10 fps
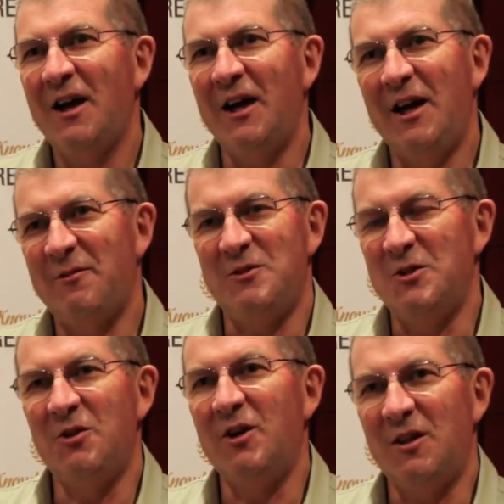enough to
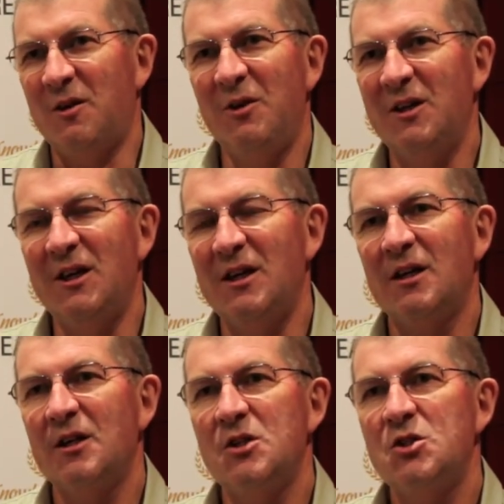do anything with it
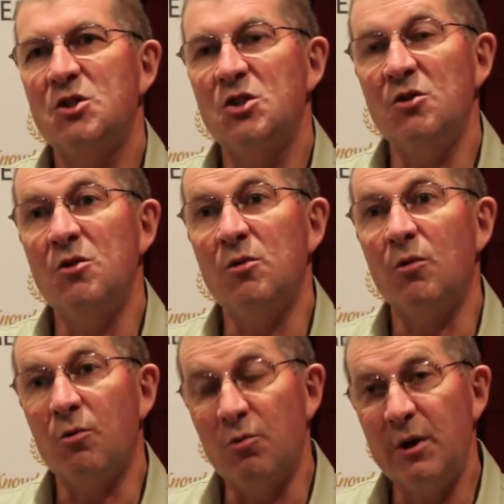to
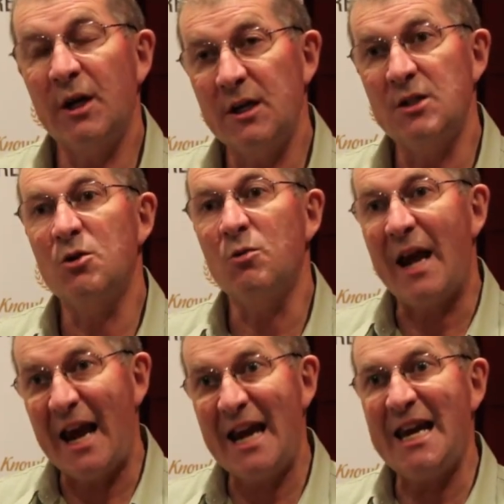really do
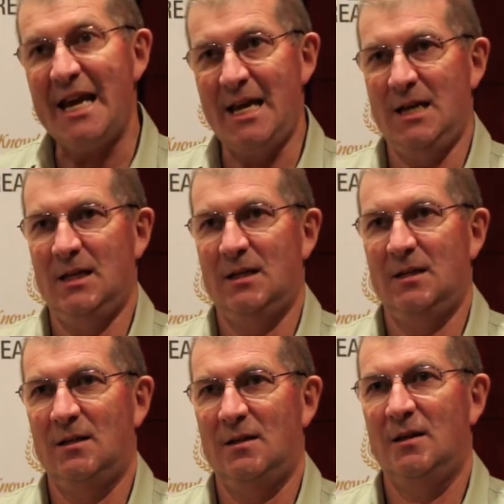any
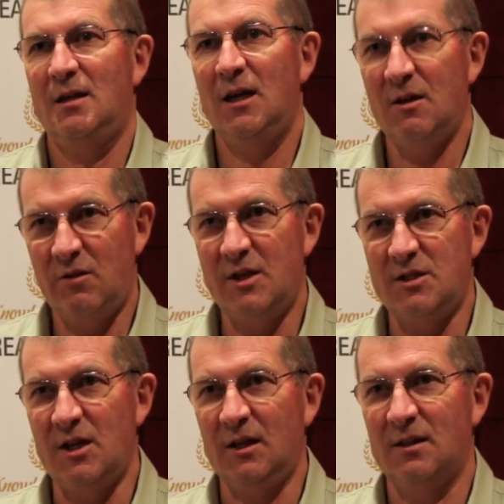
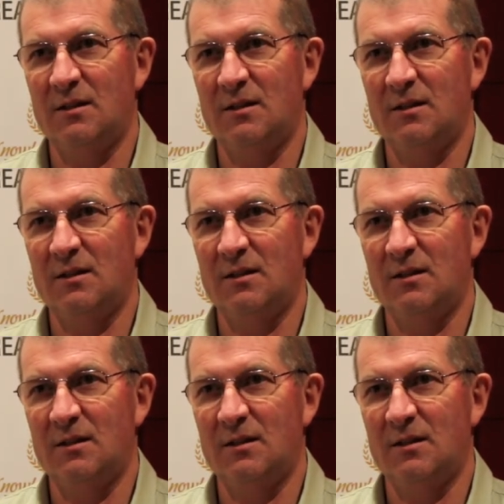investing.